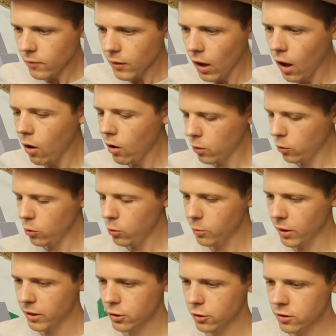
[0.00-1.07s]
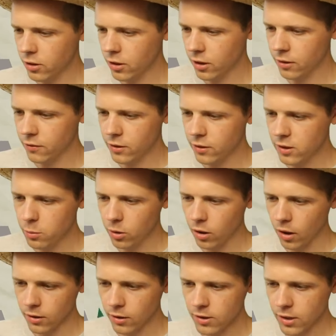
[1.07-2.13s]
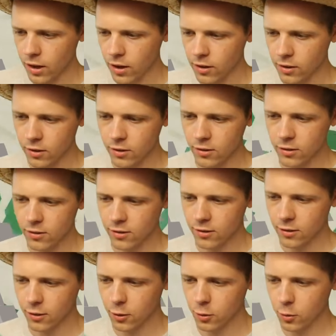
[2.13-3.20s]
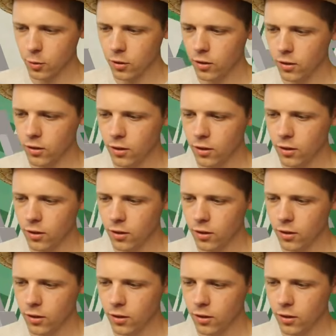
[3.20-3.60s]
Oh, cool, my shirt's like invisible on the sand. That's cool.